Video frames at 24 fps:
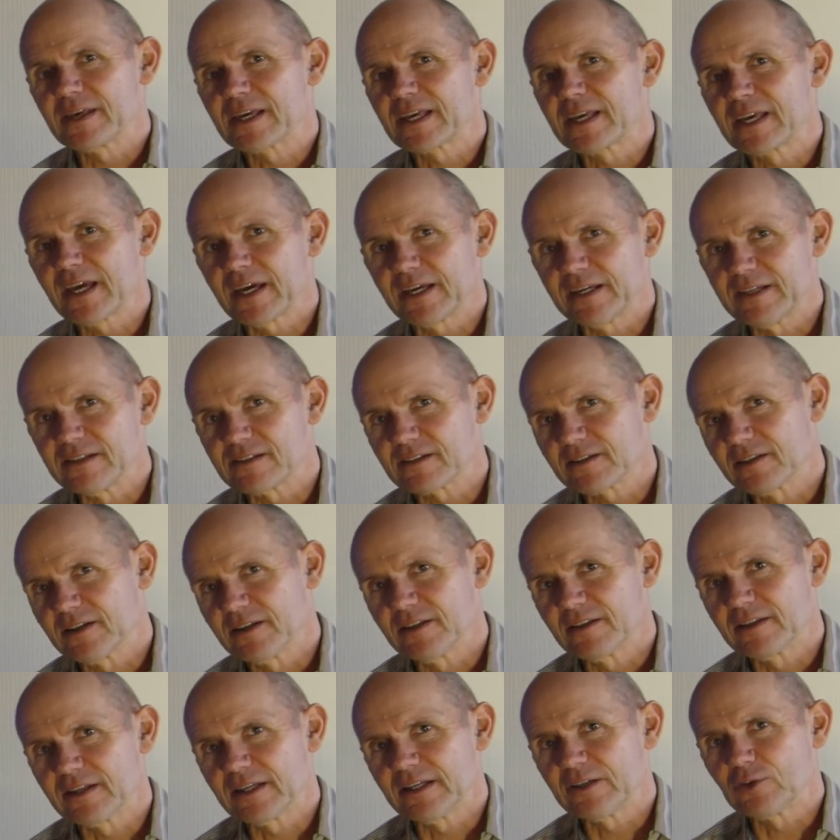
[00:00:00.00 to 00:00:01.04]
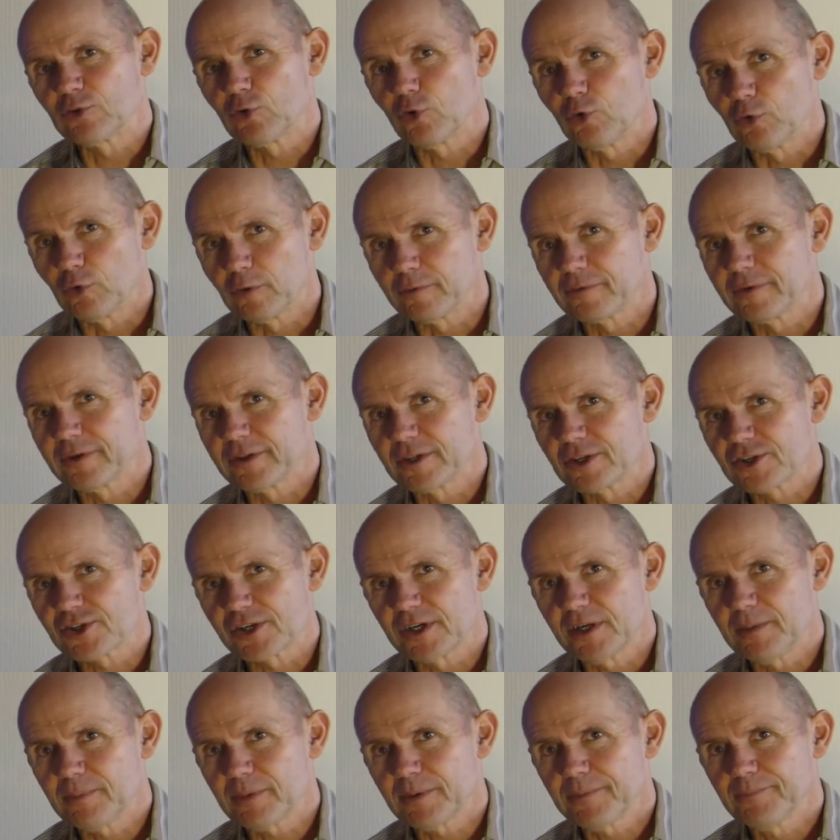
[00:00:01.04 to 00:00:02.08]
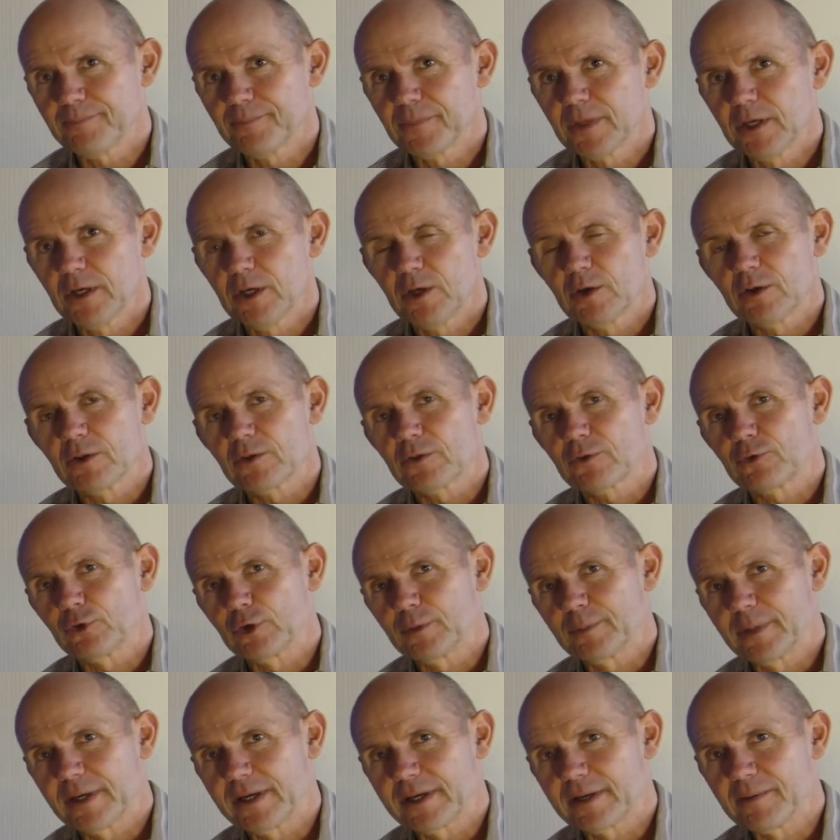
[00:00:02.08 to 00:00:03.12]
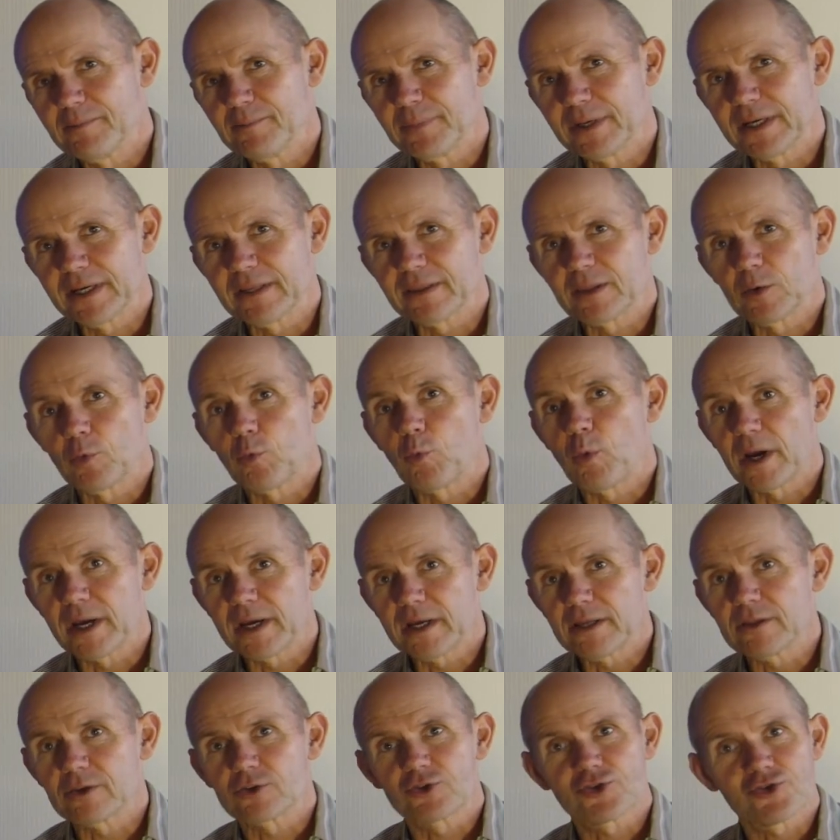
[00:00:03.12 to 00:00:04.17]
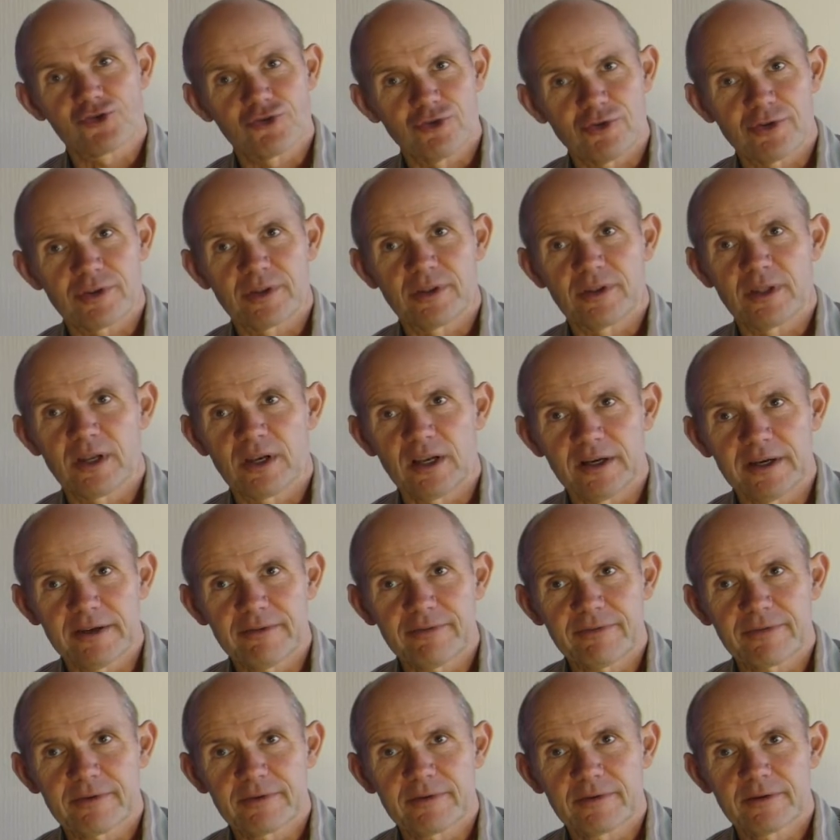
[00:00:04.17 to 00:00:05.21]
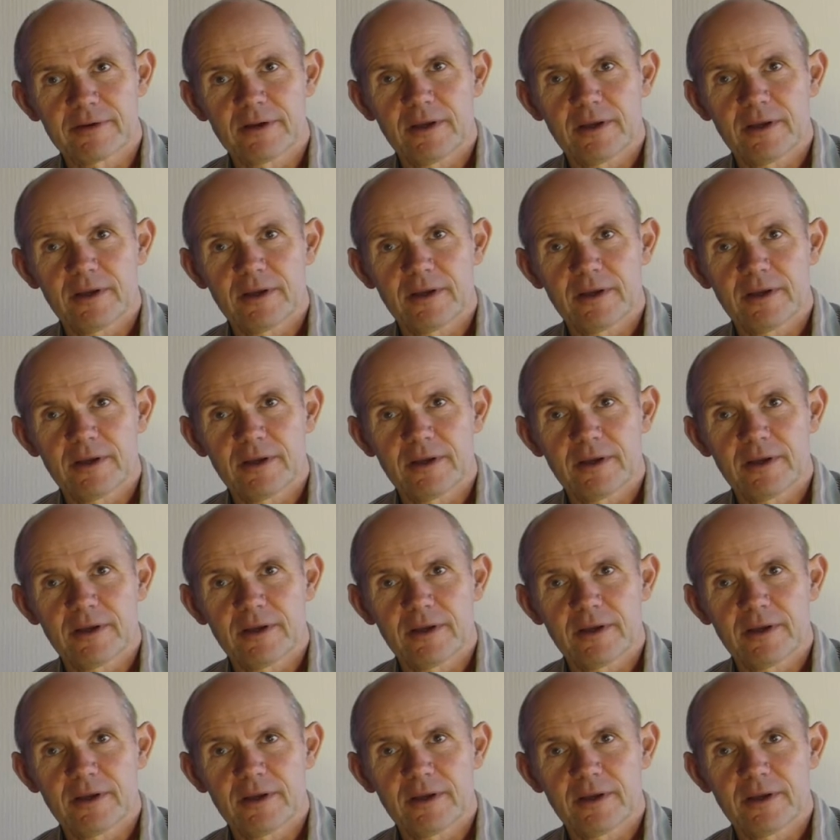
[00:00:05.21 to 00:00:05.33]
the gate and the door for the sheep, thought about him being the way, the truth and the life.